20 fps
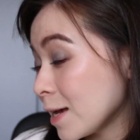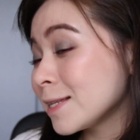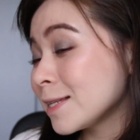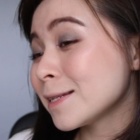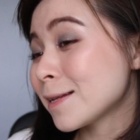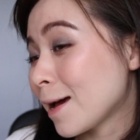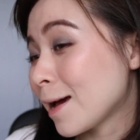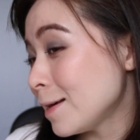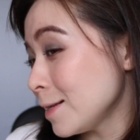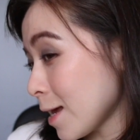It's
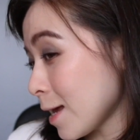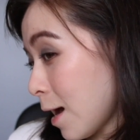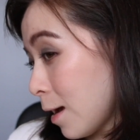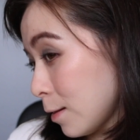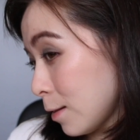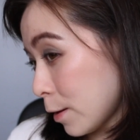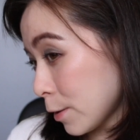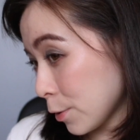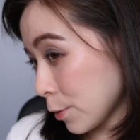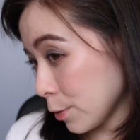a nice
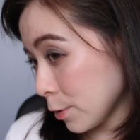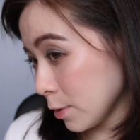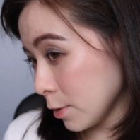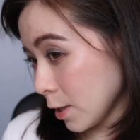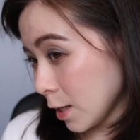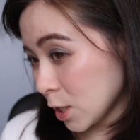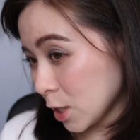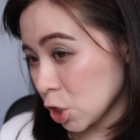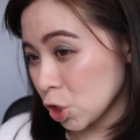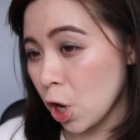highlighter.
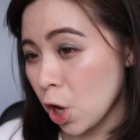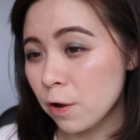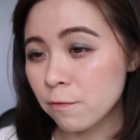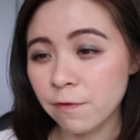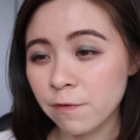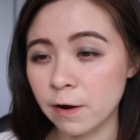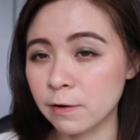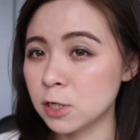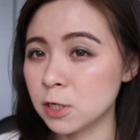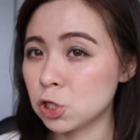It's not
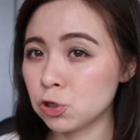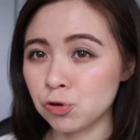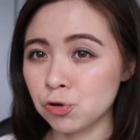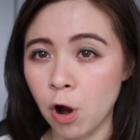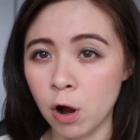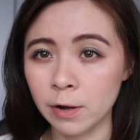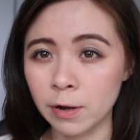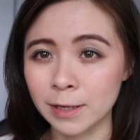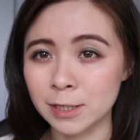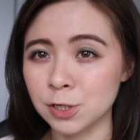very
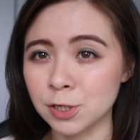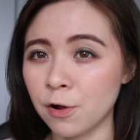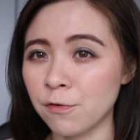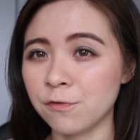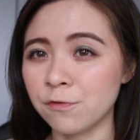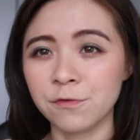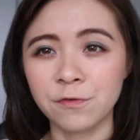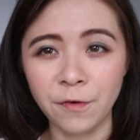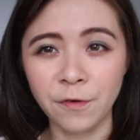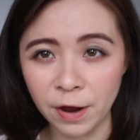strong. It's
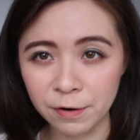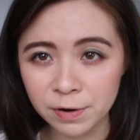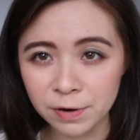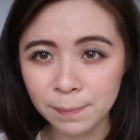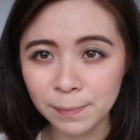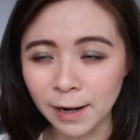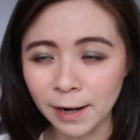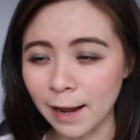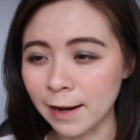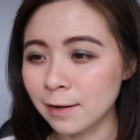not very
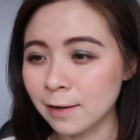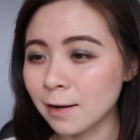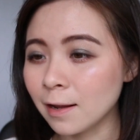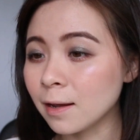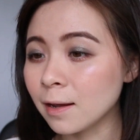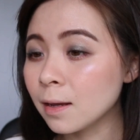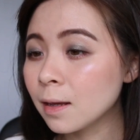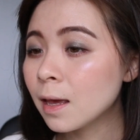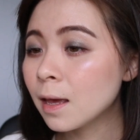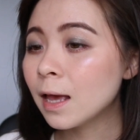
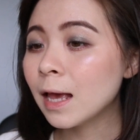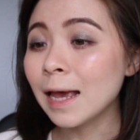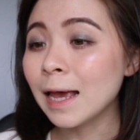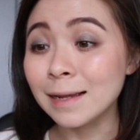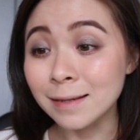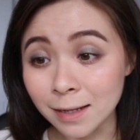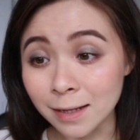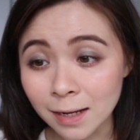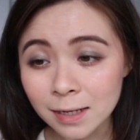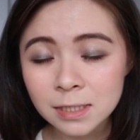blinding.
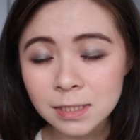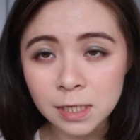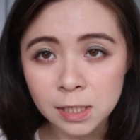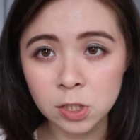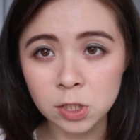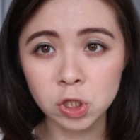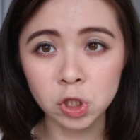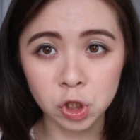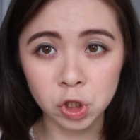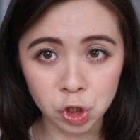It does
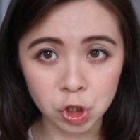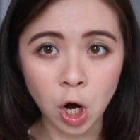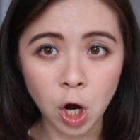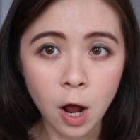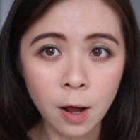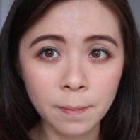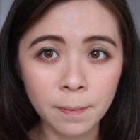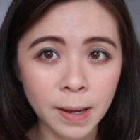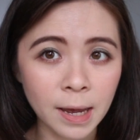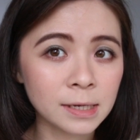its
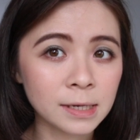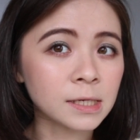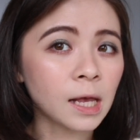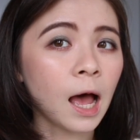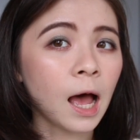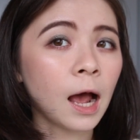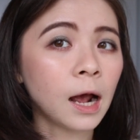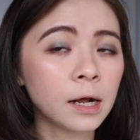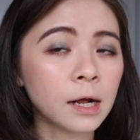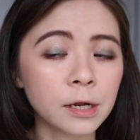job as a
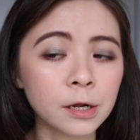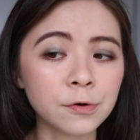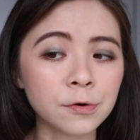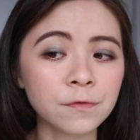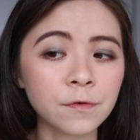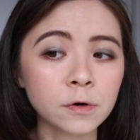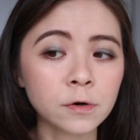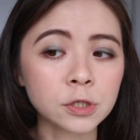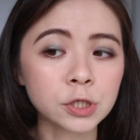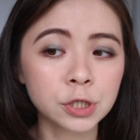highlighter for